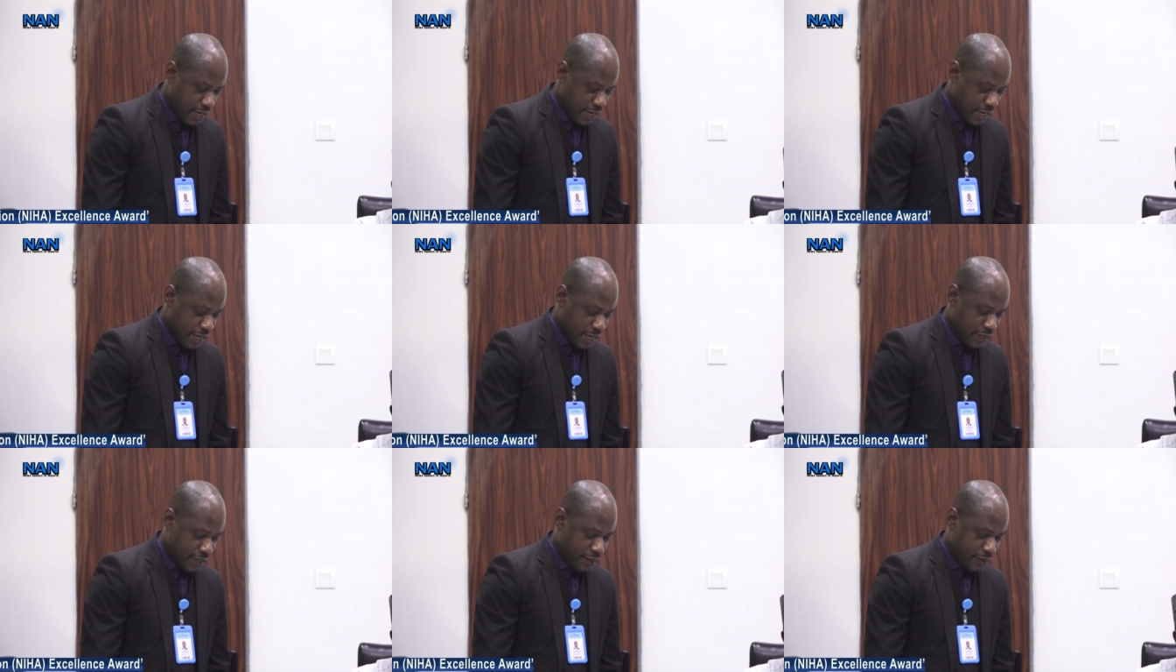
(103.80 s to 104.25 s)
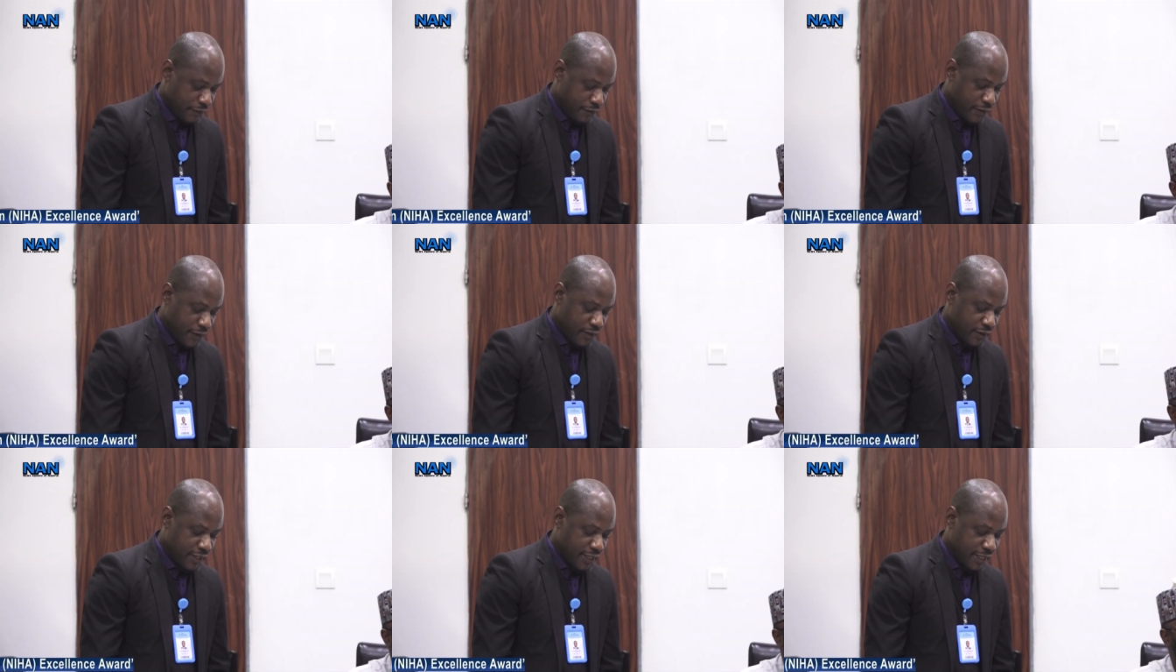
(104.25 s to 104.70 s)
and
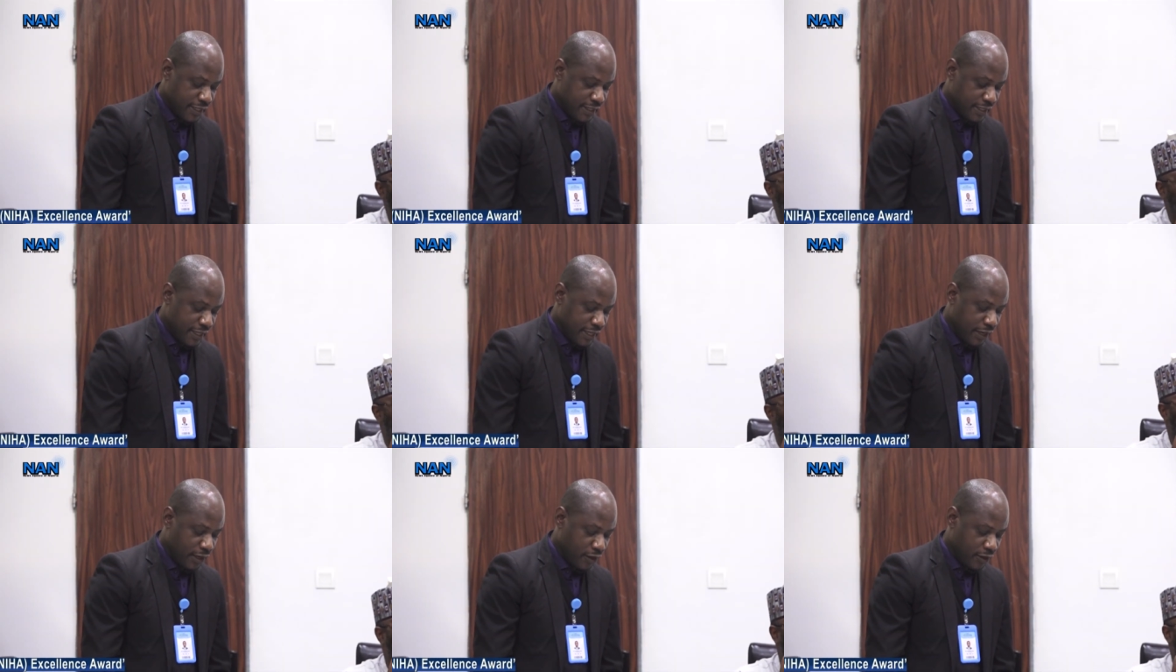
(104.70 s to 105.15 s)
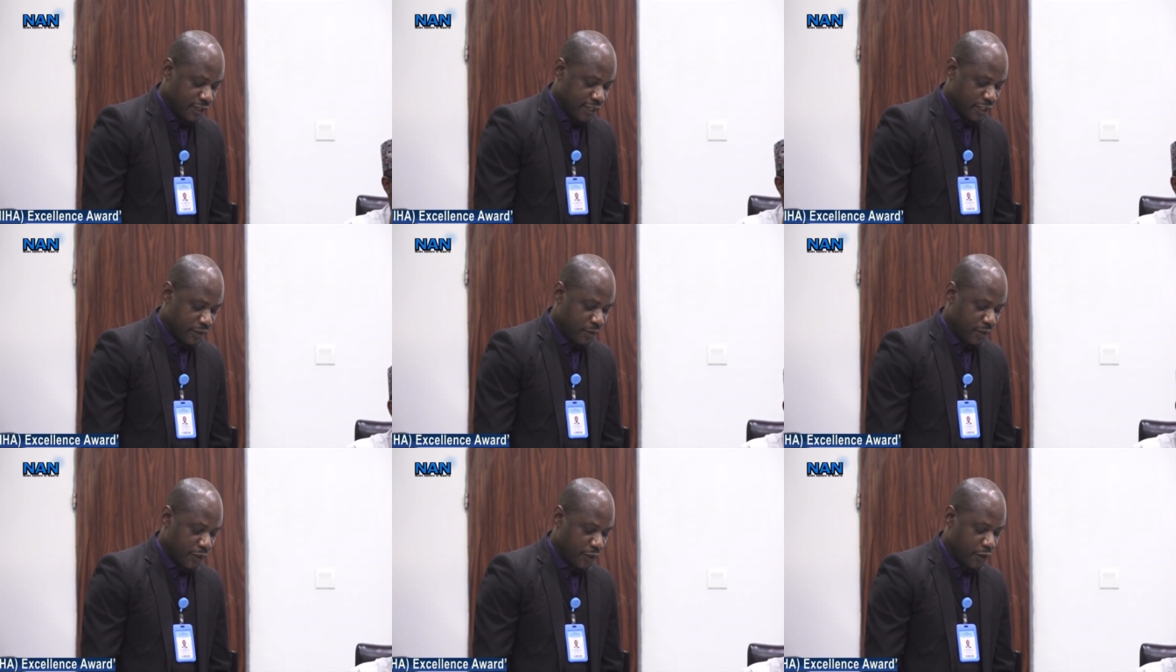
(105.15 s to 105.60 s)
felt that a lot
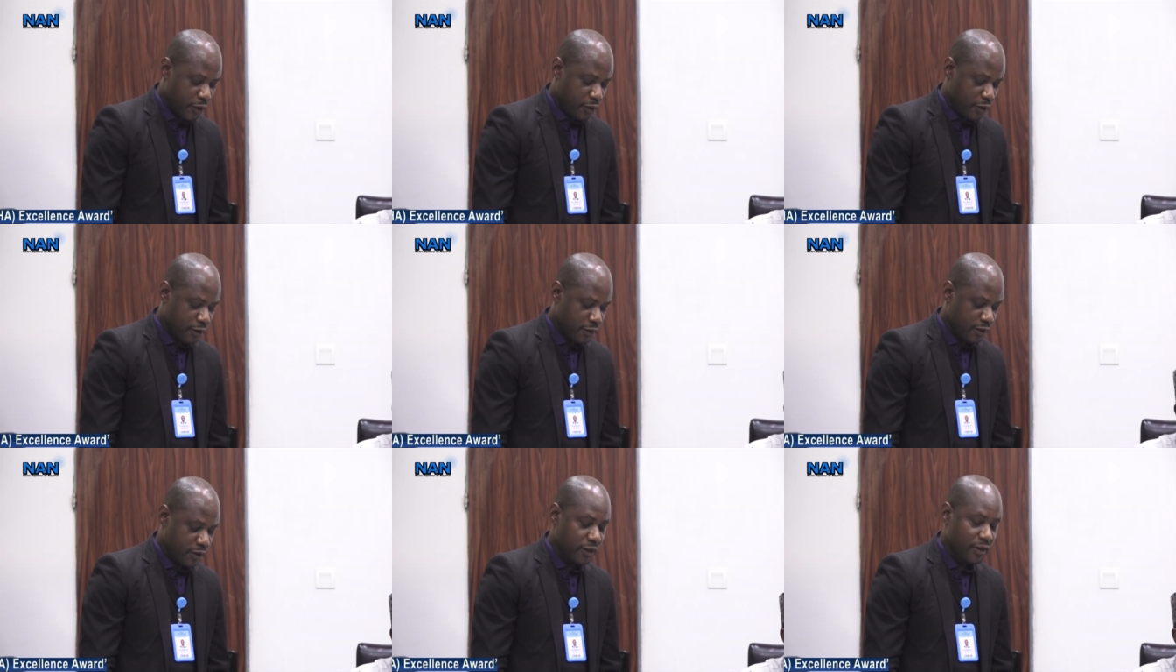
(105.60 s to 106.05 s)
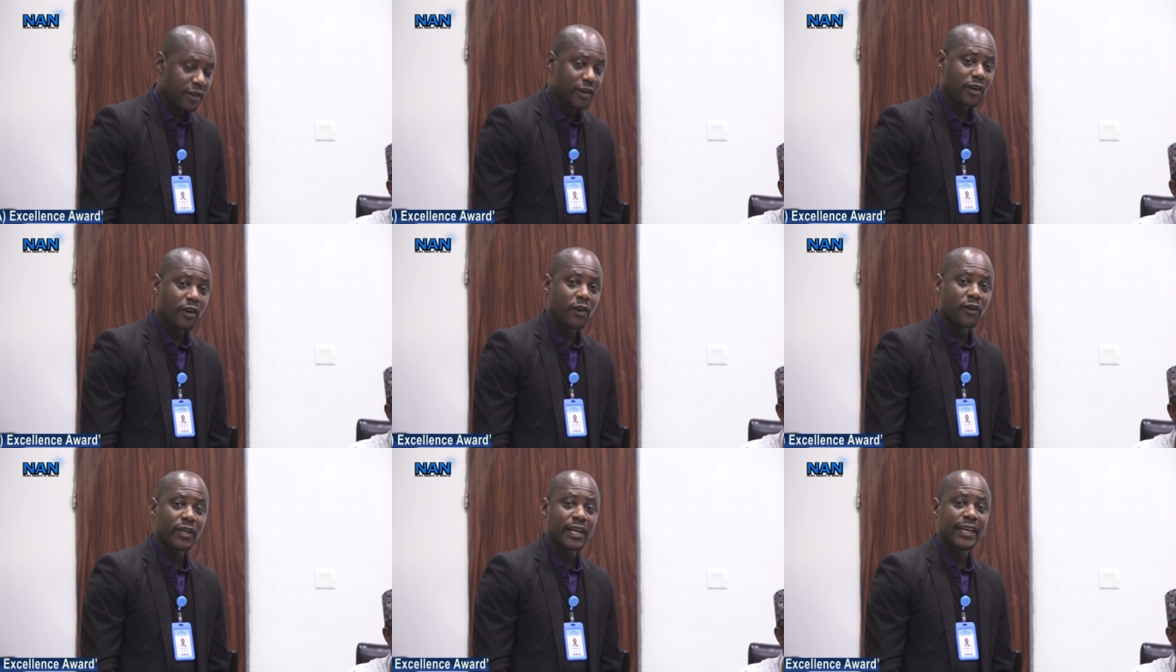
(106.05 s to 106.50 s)
has been done
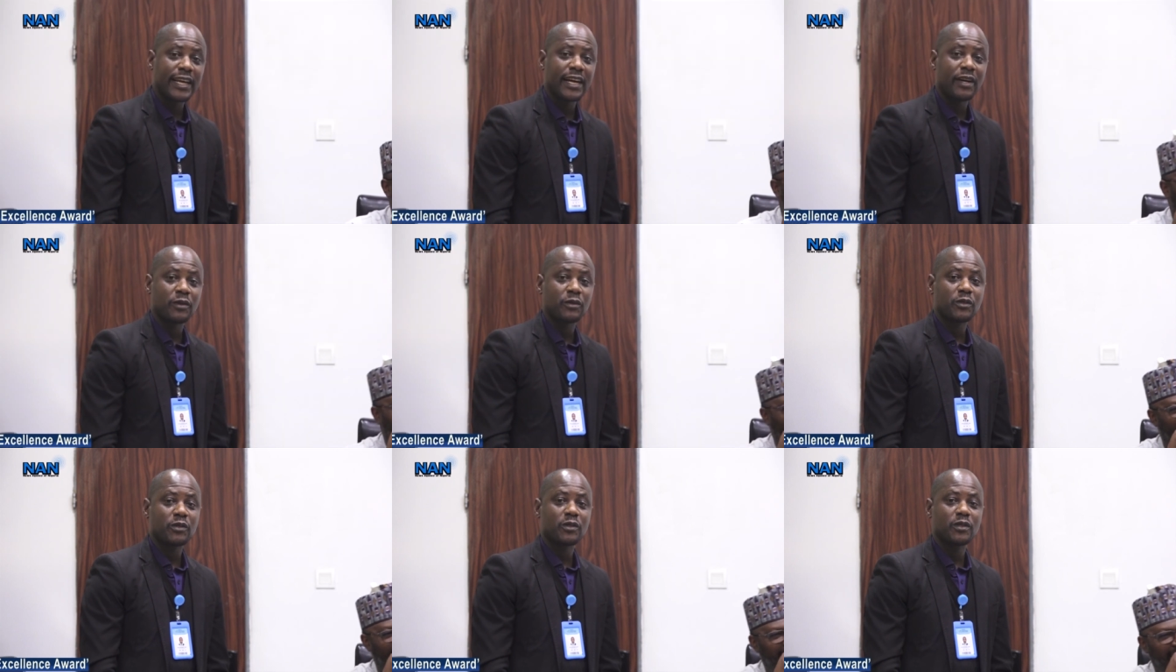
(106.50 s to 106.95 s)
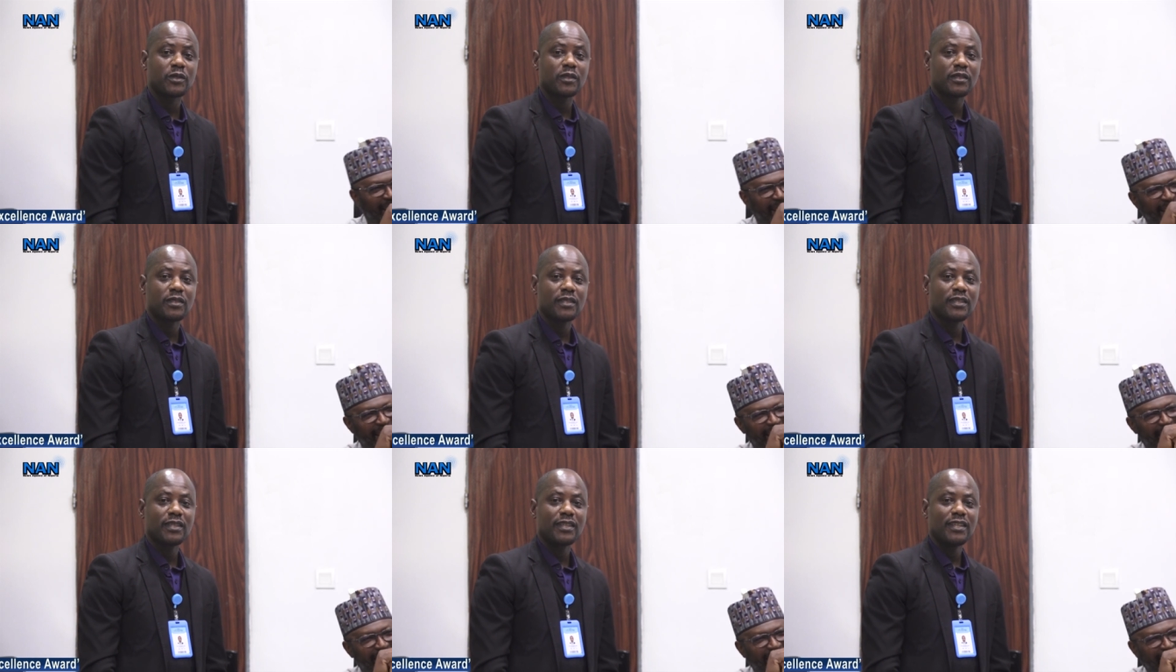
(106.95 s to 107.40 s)
unannounced.
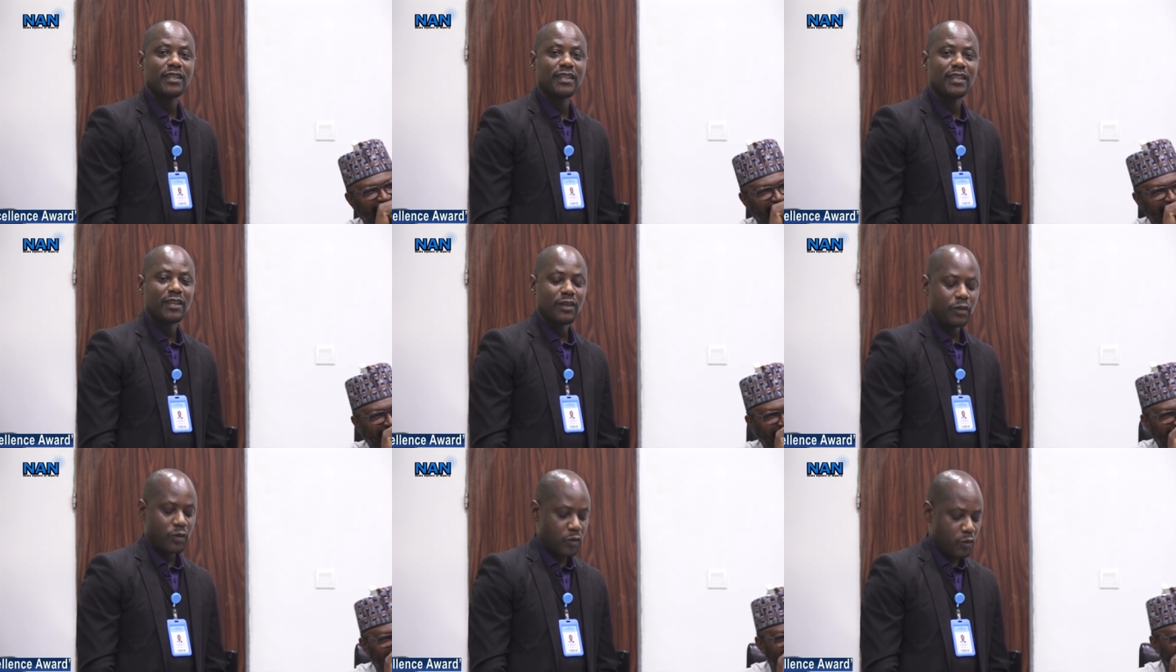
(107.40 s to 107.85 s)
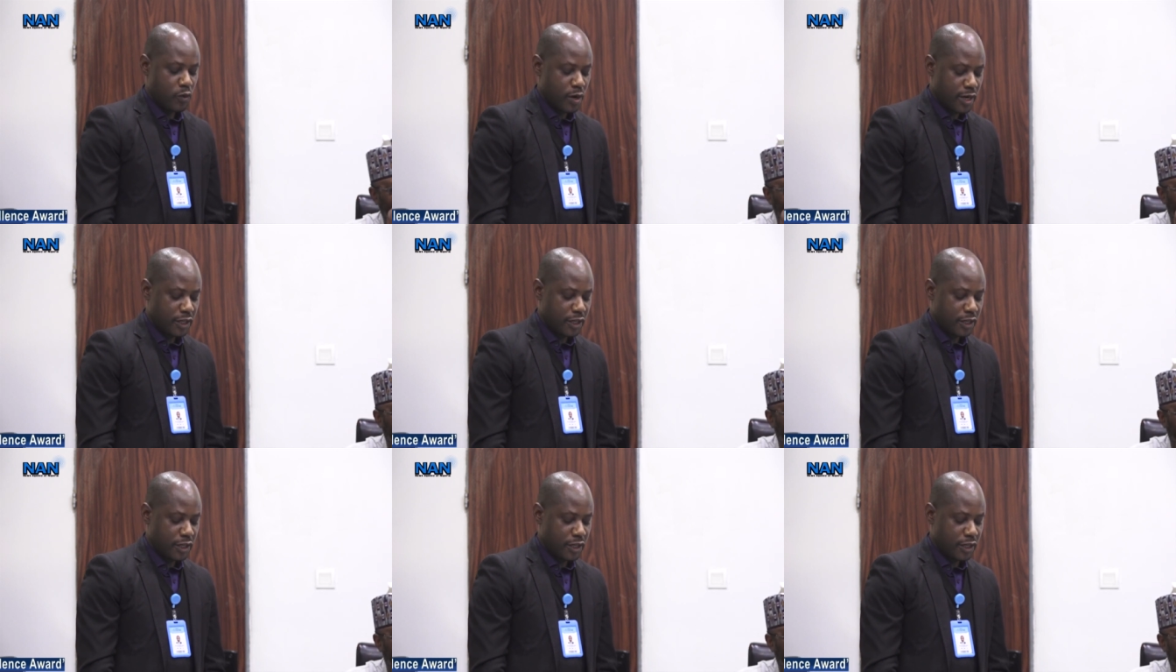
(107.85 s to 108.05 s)
We